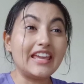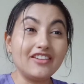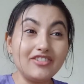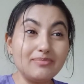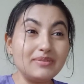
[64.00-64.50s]

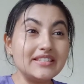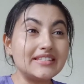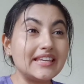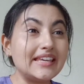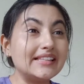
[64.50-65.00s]
AVP
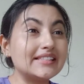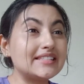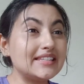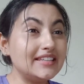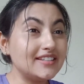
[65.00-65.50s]
sales,
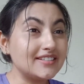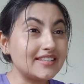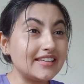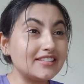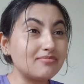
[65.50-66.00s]
senior
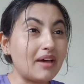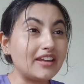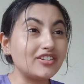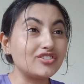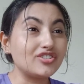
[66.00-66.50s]
sales
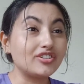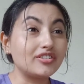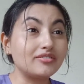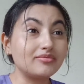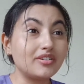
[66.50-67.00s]

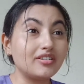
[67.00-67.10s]
manager,